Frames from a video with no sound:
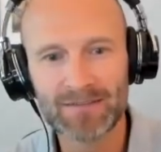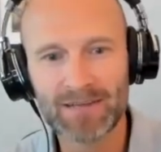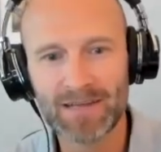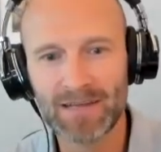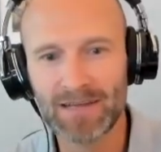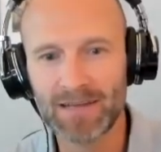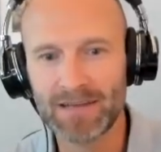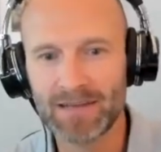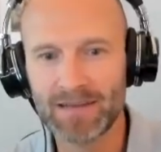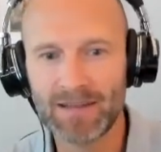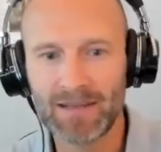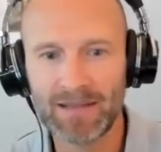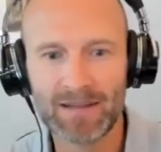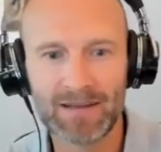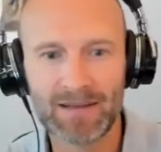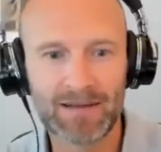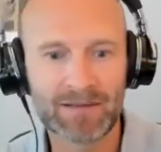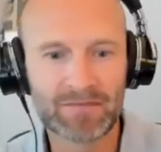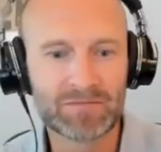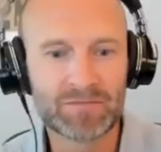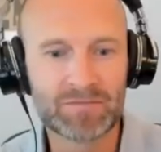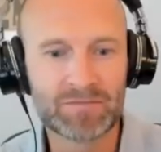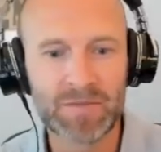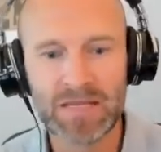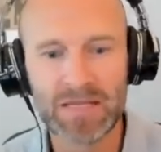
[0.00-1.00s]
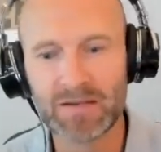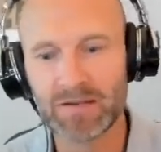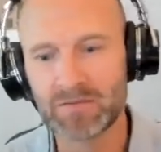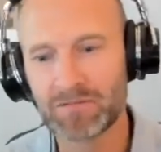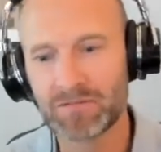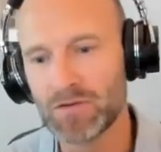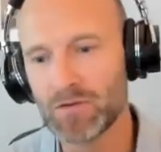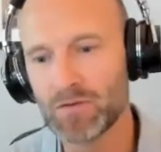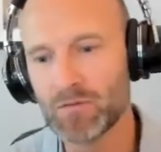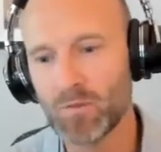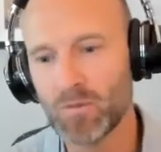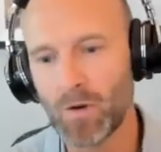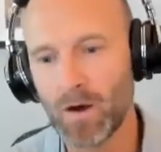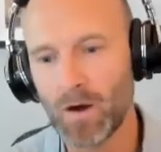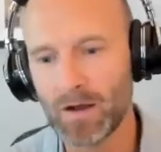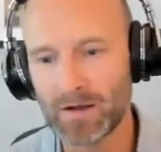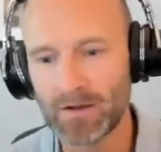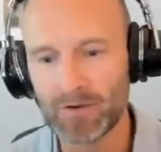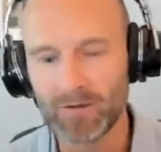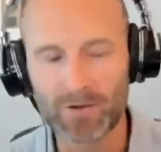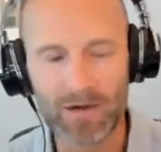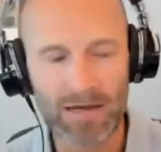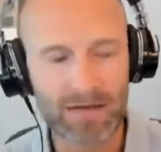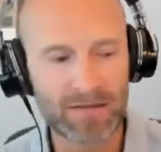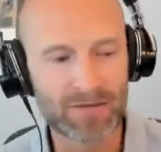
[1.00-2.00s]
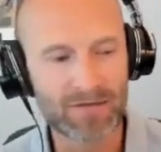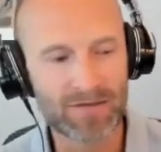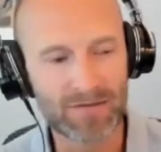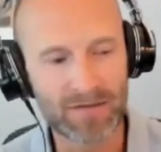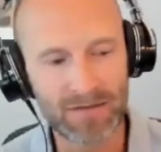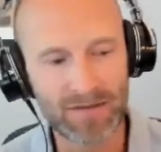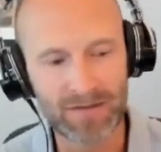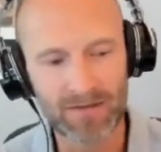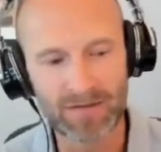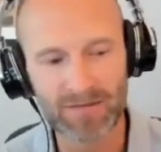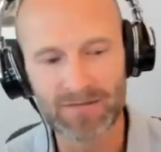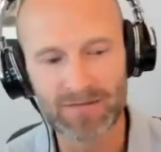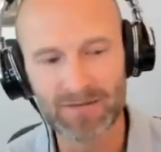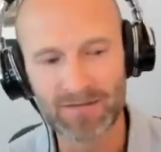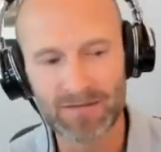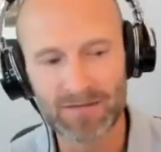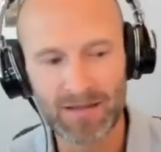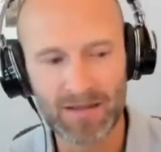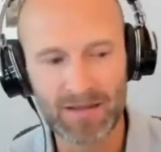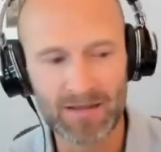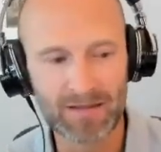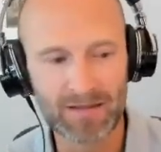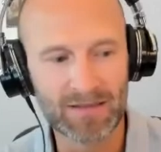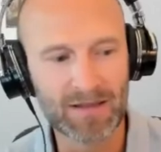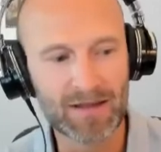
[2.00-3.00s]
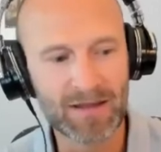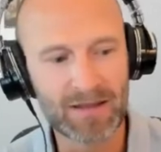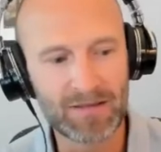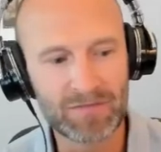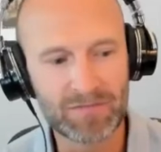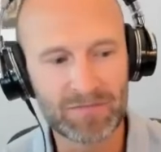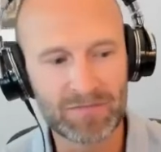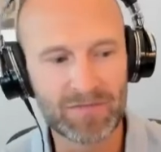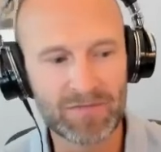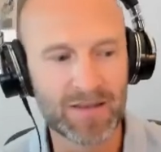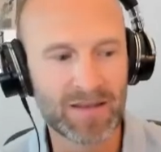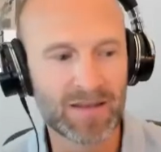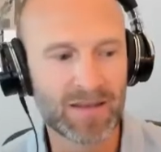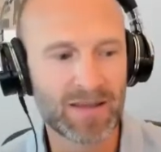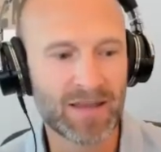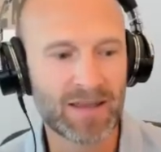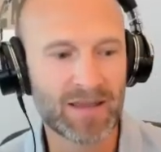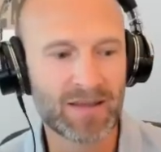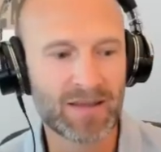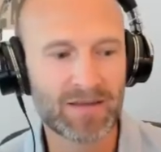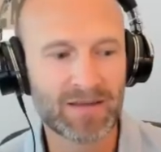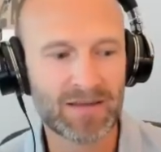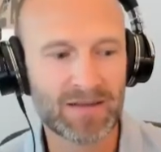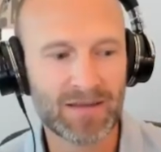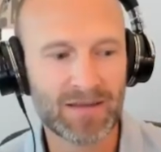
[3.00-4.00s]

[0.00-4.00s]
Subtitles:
And if you want great things in life and